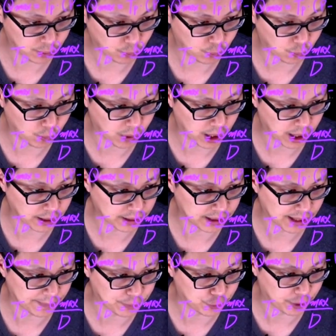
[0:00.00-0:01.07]
1
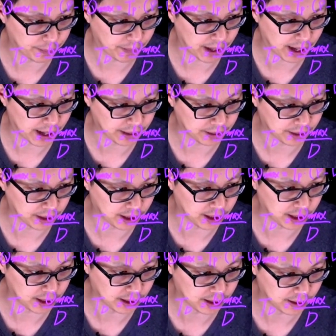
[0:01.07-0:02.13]
subtract by
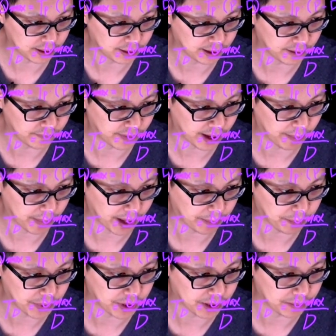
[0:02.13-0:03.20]
D divided by
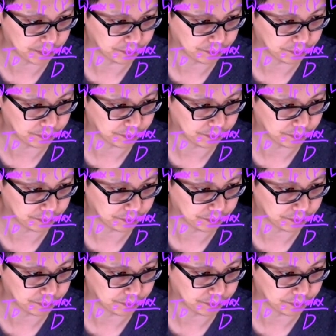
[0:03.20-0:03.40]
P.